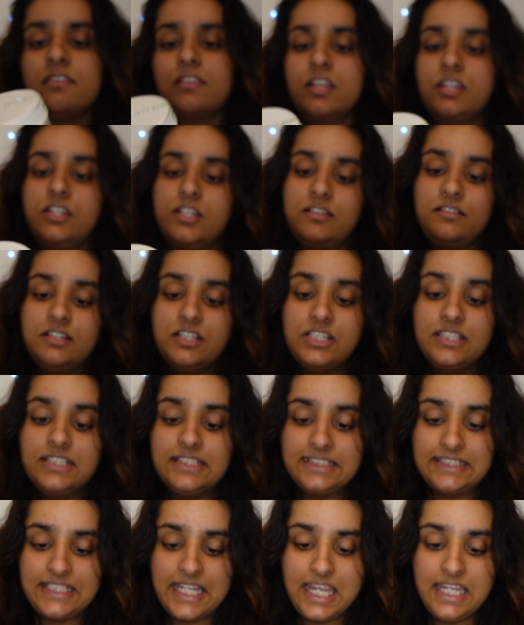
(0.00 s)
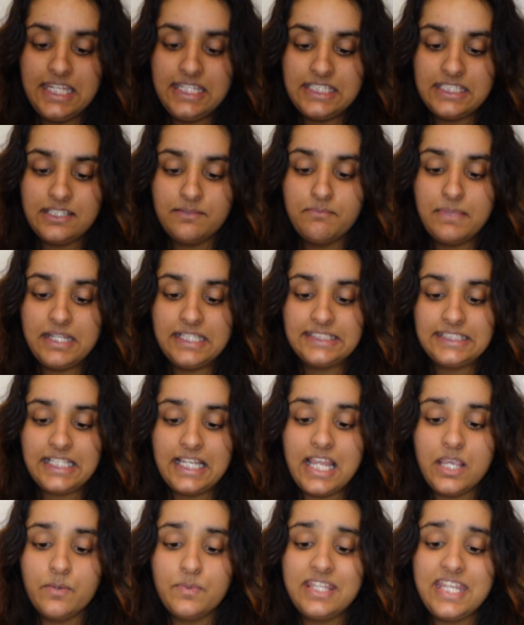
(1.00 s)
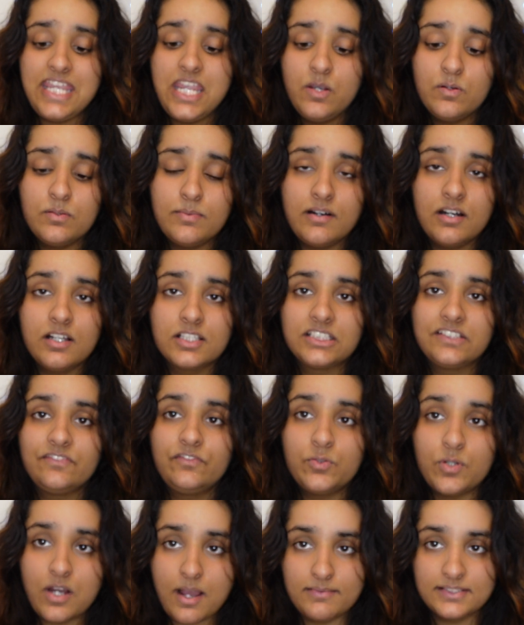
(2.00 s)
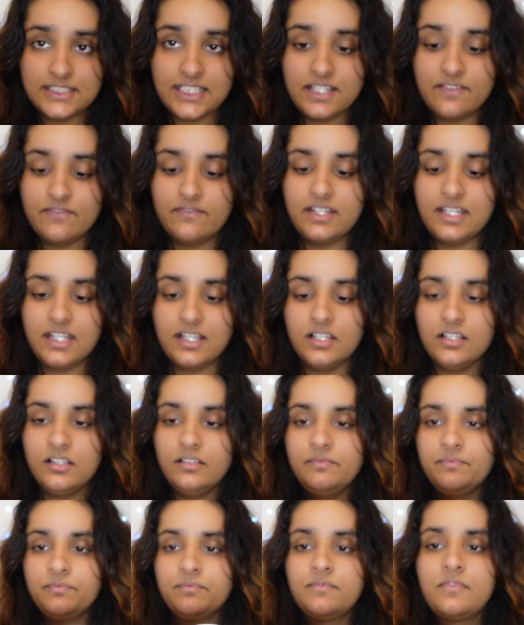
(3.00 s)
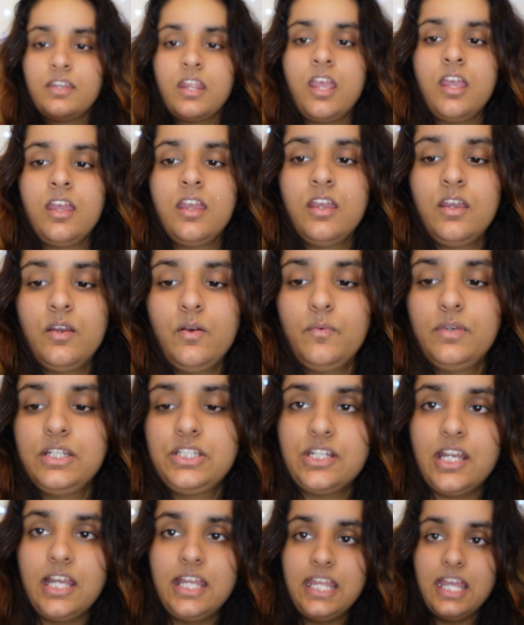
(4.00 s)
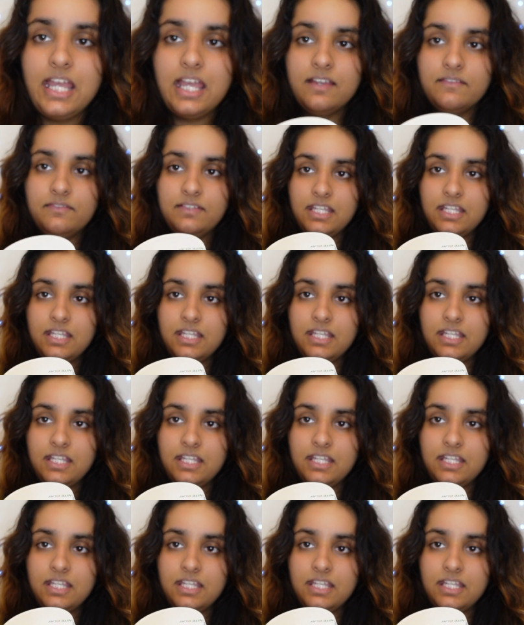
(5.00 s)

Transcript: The directions state mix clay with equal parts of raw apple cider vinegar, which I have